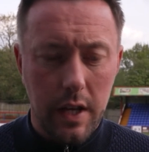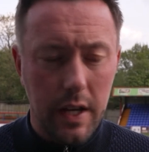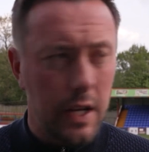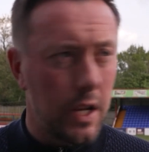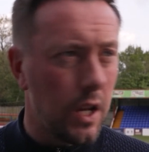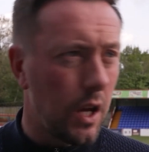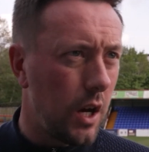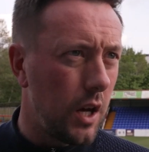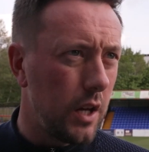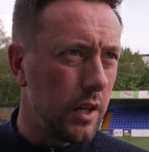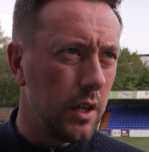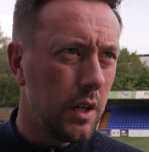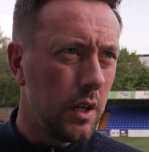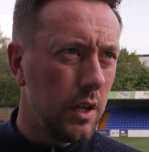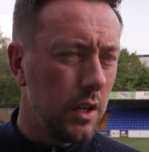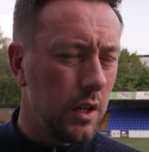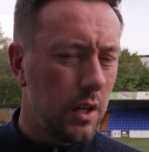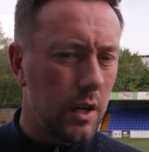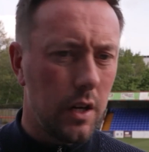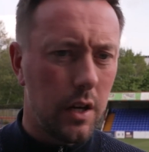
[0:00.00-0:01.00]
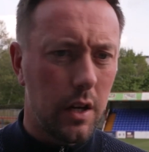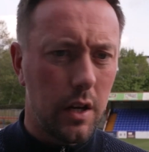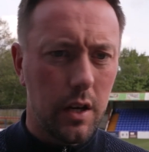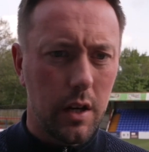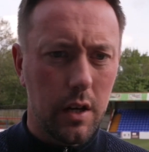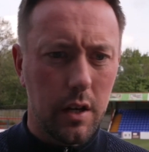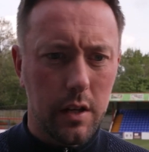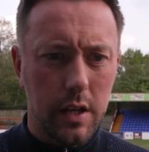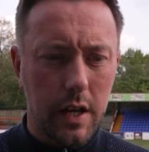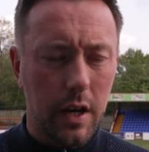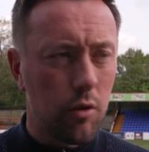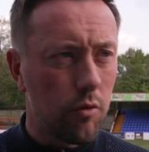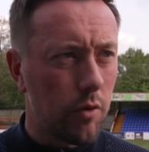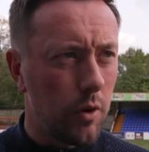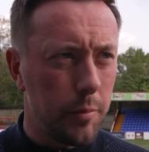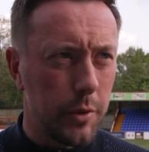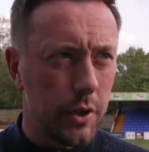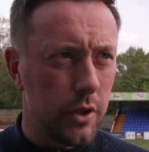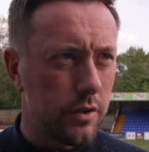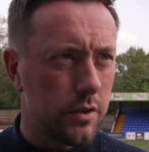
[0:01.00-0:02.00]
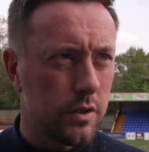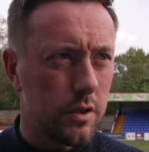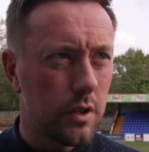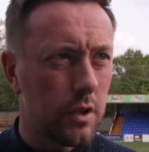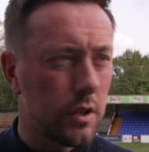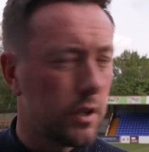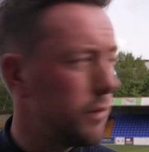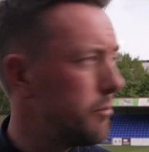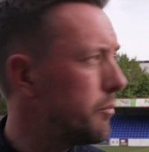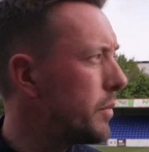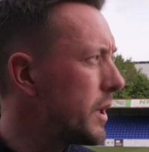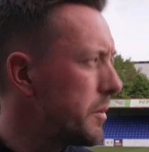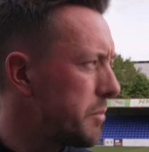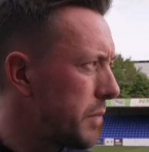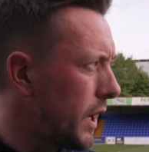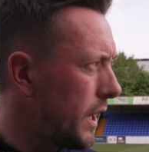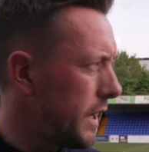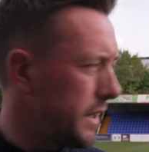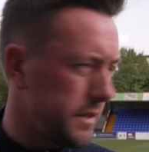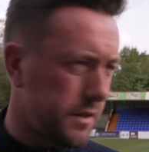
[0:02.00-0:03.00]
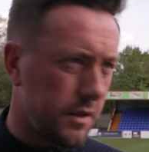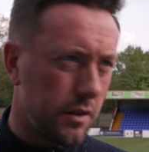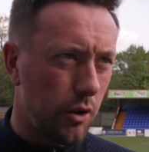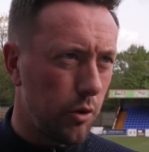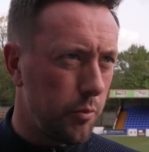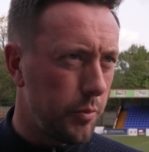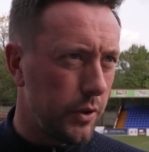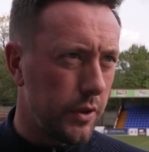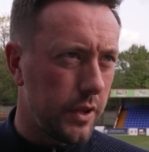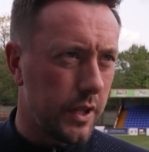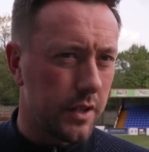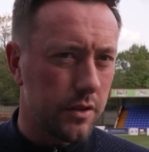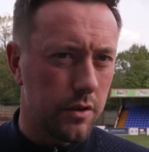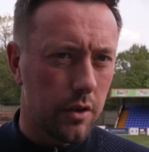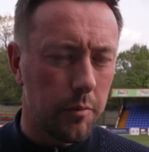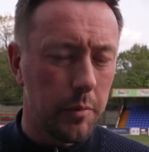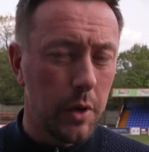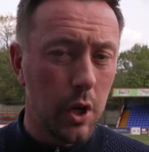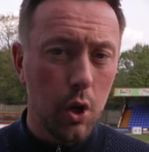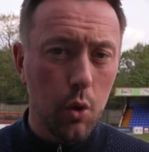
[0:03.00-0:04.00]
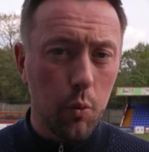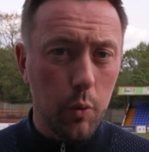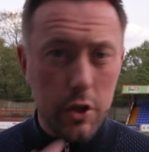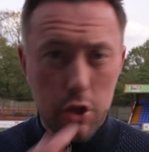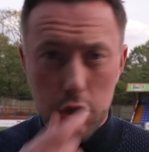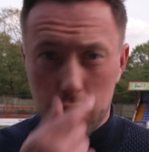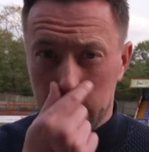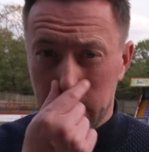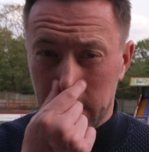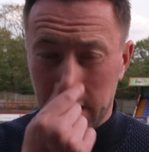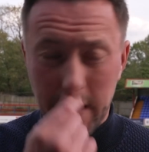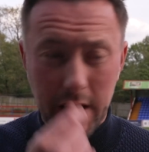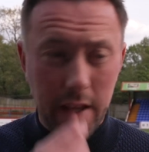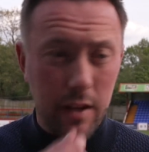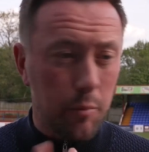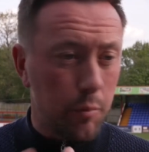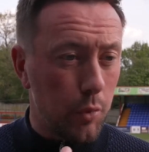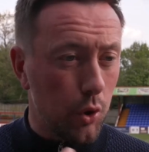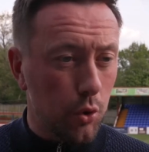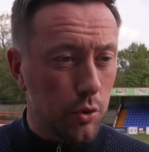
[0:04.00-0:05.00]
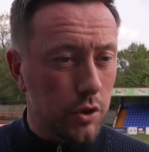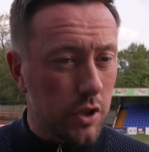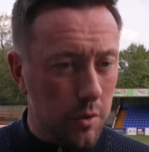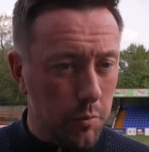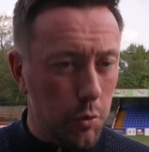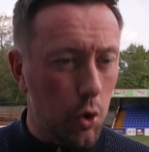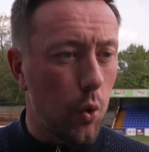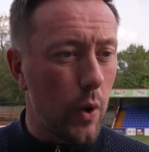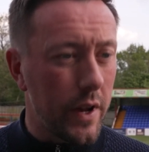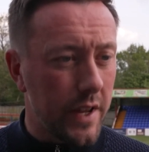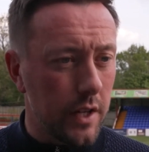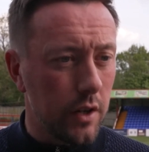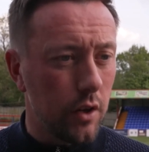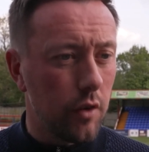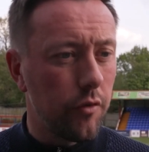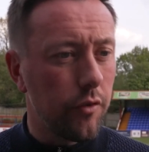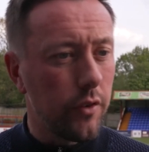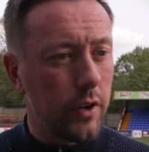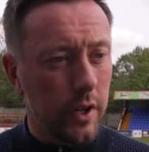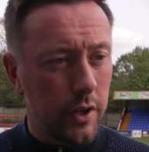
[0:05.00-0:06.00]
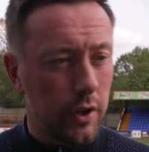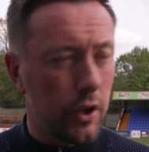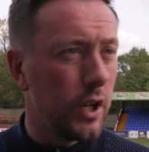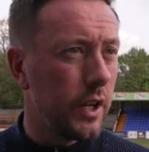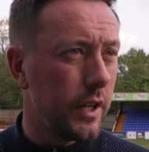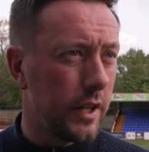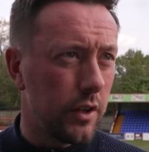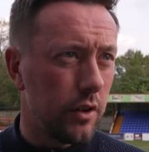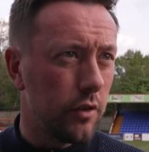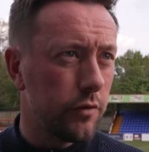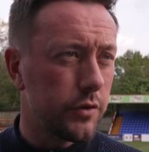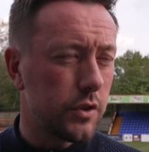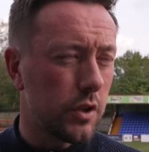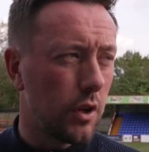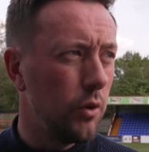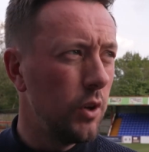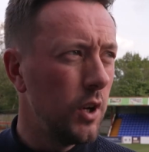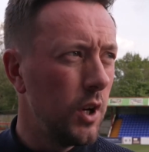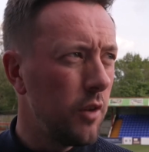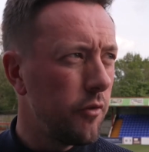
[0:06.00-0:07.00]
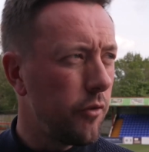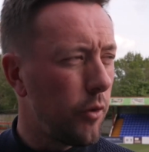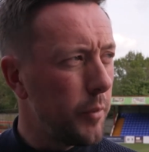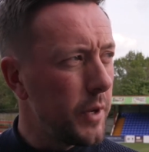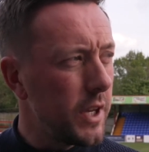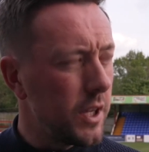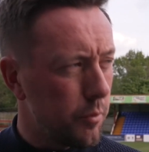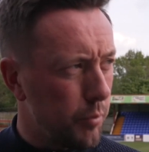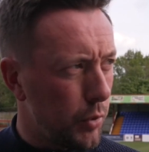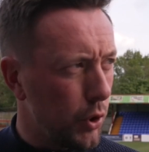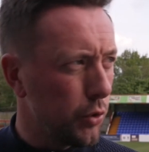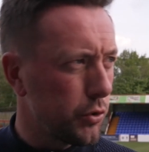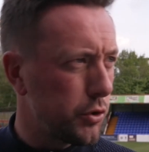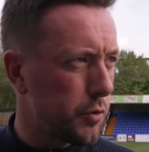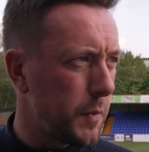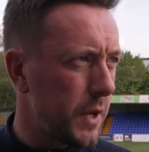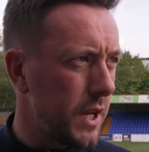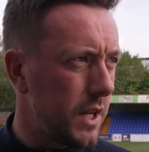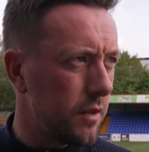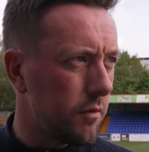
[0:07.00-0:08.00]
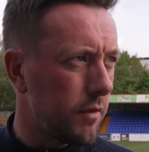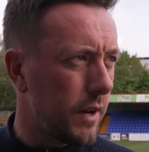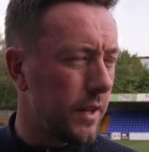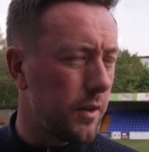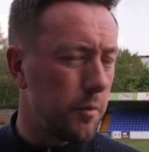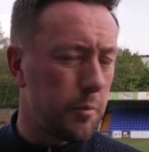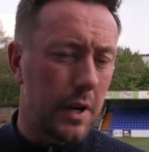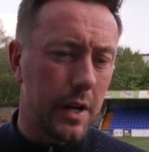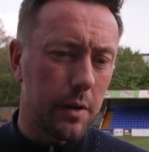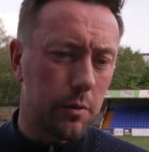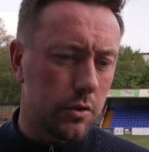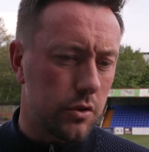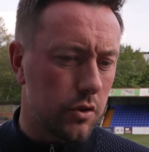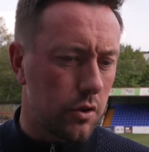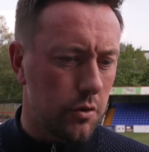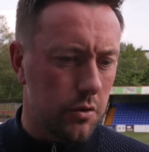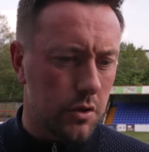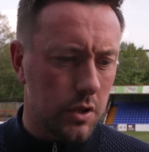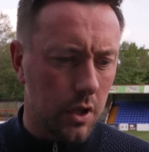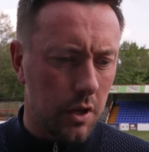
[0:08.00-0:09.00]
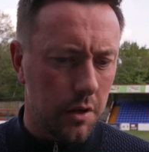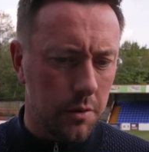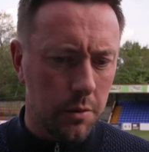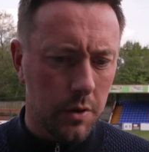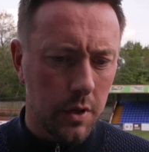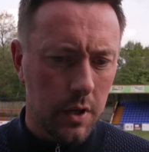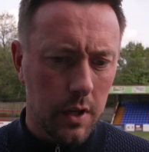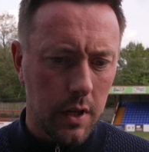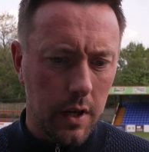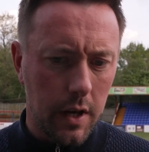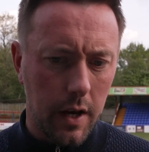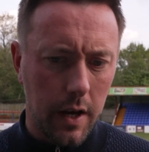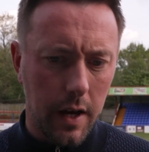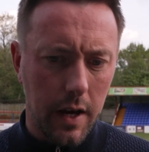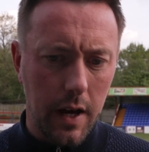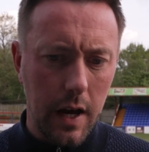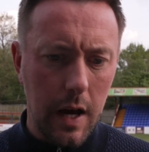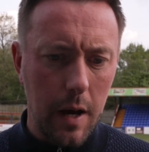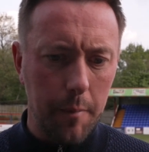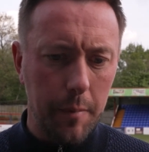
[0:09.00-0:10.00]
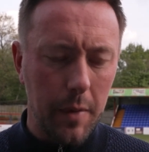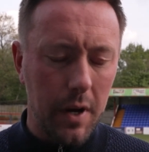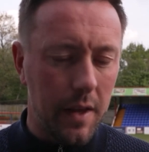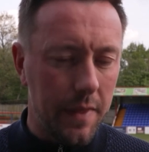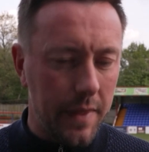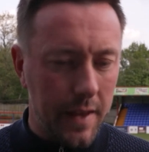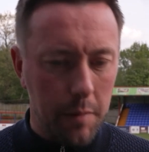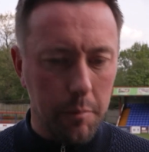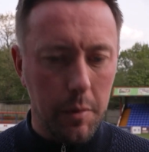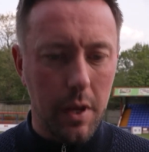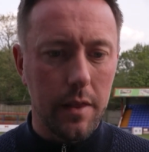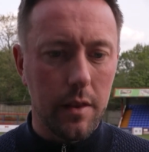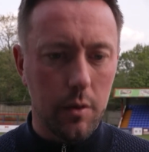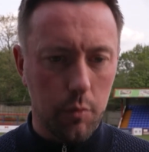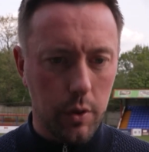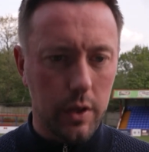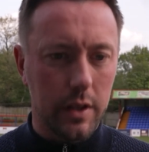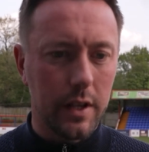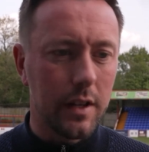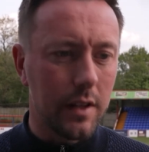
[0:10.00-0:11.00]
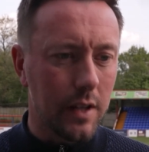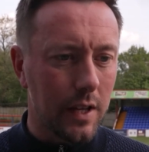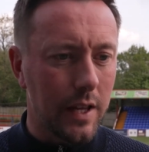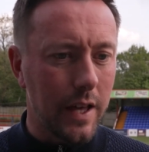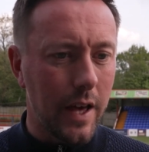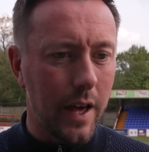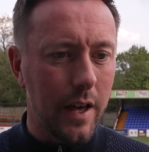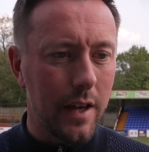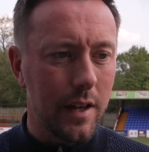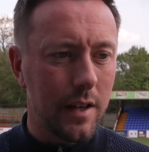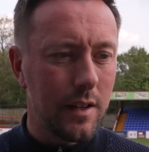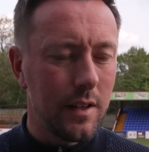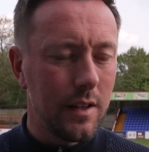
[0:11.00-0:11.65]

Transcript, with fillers: Eli, uh, Cal Roberts that can beat players and open things up. We just didn't get the ball to them quick enough and early enough. So for me, the ball speed around the back was too slow, um, and that meant that we didn't get